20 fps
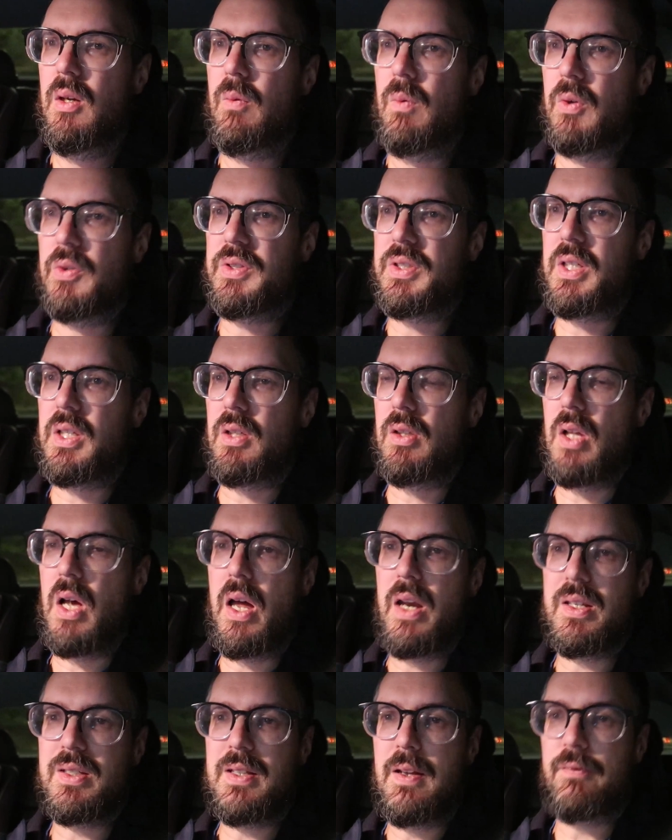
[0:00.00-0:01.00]
We'll see. A
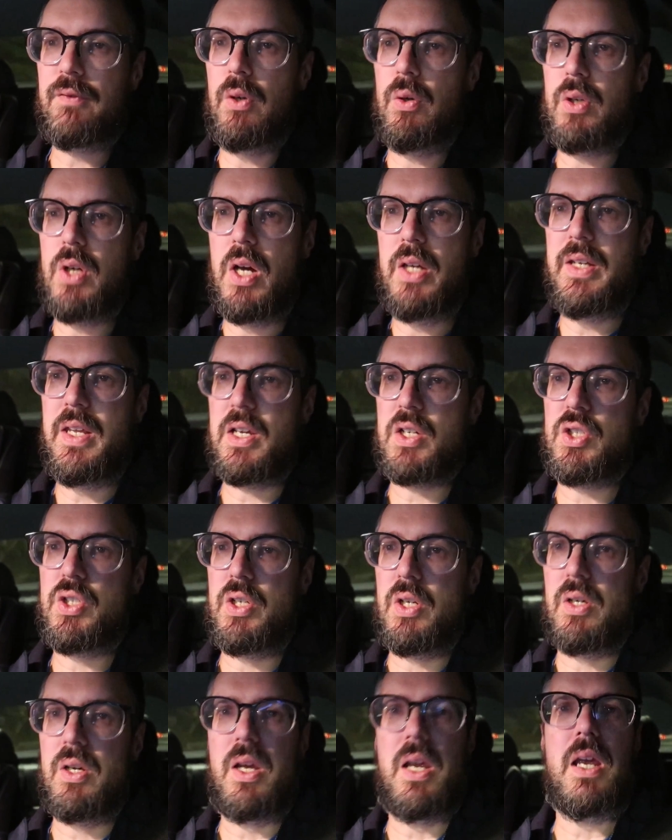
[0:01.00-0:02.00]
lot of stuff going on next
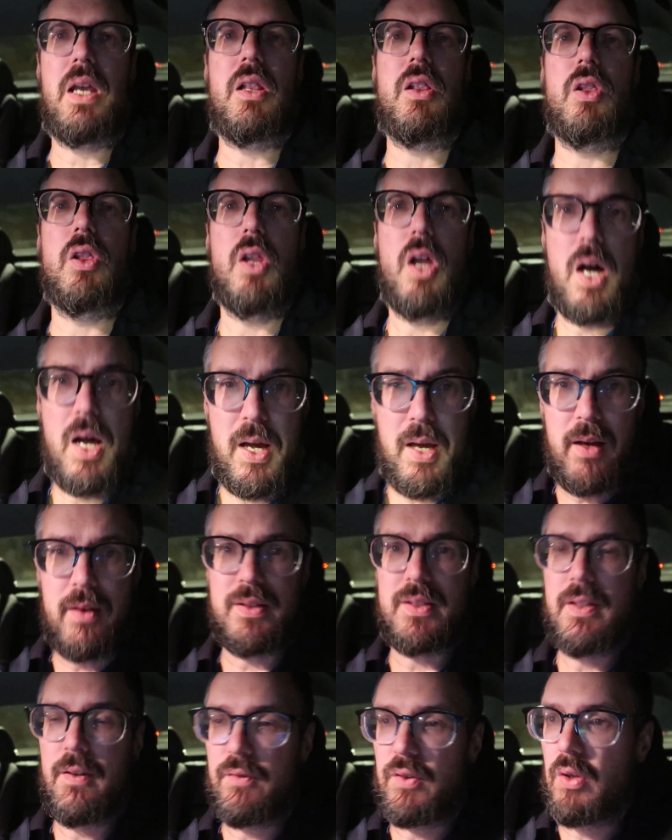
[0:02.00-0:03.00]
year. A lot of
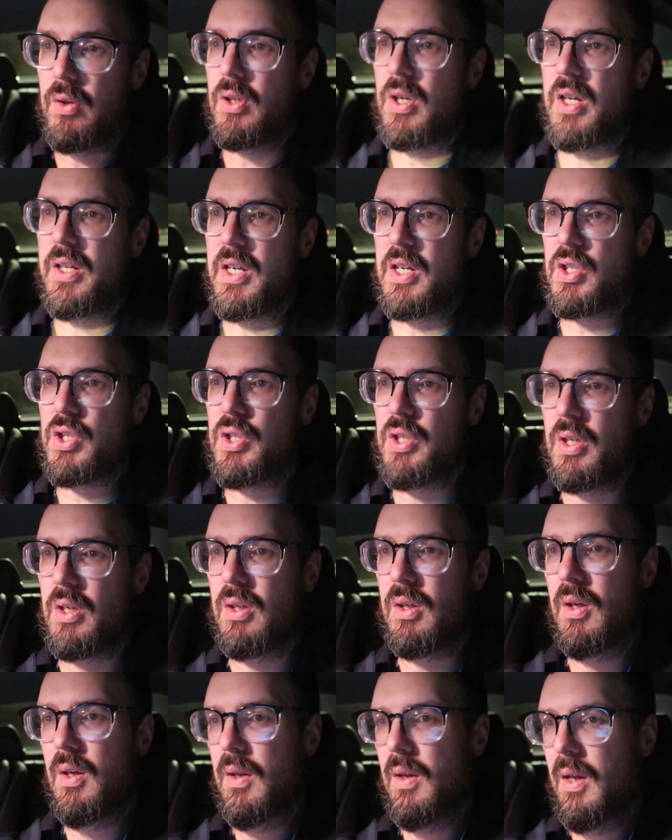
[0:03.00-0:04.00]
stuff going on next year.
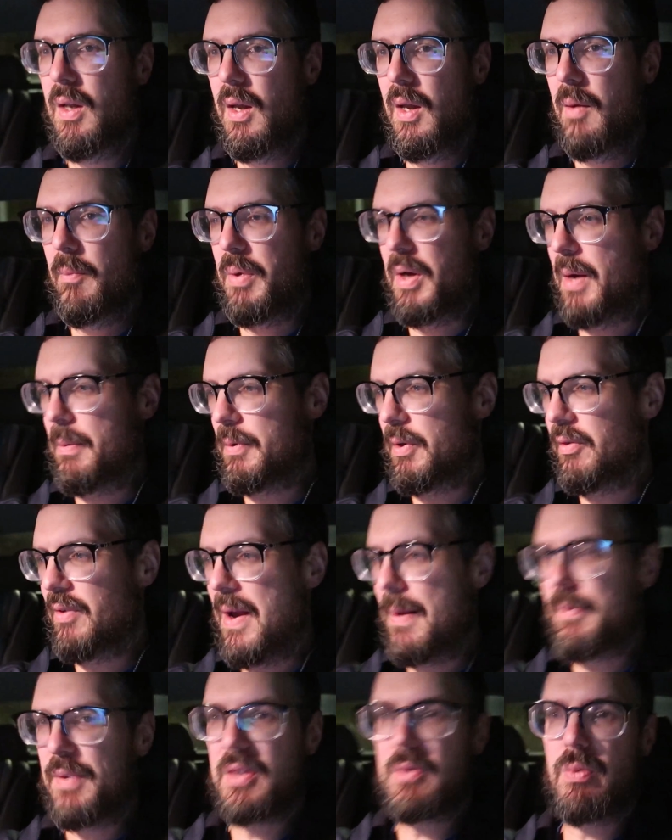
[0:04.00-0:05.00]
But I'm going to
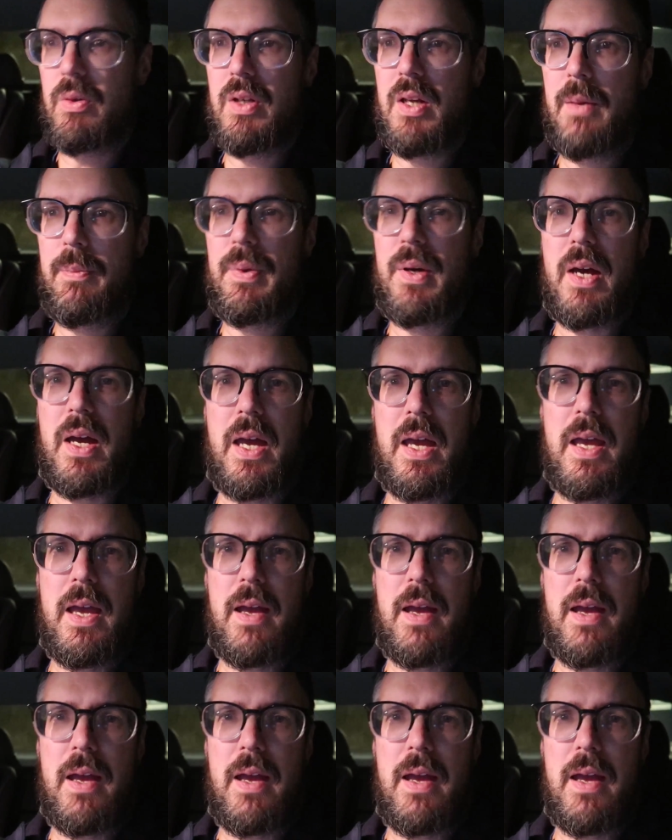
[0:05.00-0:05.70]
wrap this one up. I